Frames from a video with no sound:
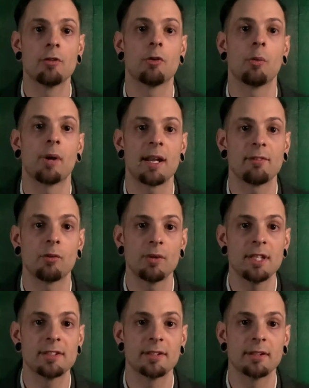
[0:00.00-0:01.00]
for whatever
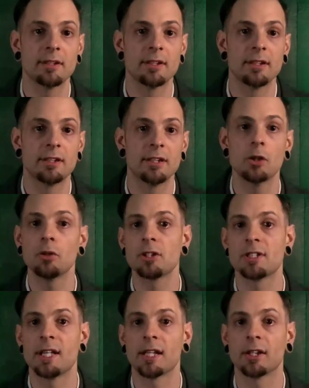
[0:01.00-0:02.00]
reason, the
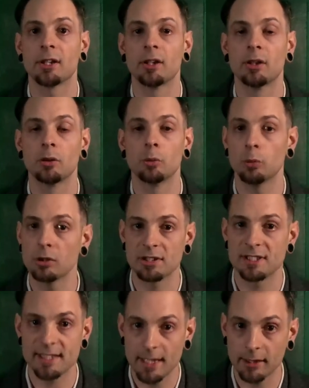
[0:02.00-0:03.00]
undertaker wouldn't
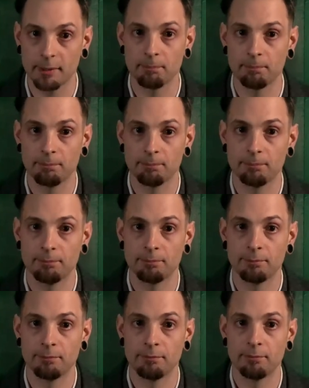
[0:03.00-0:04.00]
sell it.
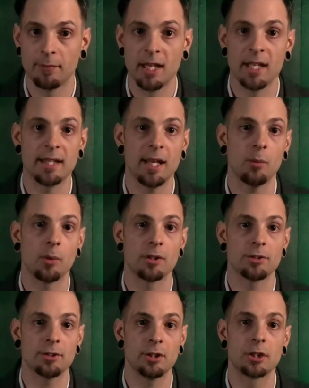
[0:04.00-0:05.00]
That
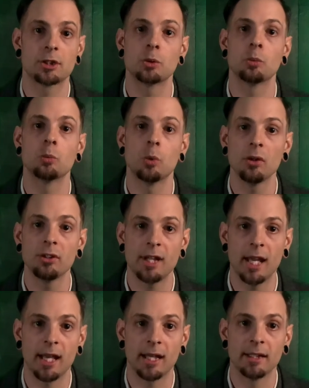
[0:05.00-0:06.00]
was until one
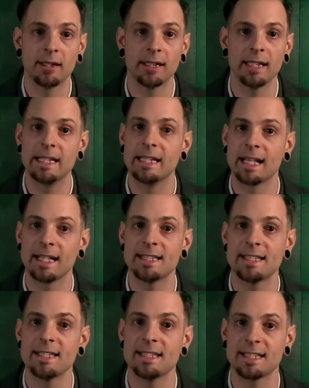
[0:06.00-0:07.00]
day in
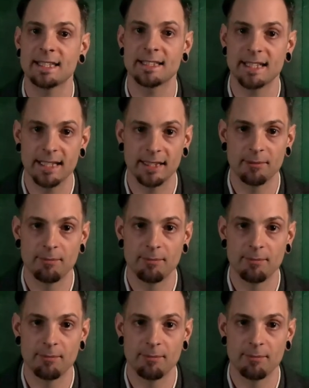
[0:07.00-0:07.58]
1916,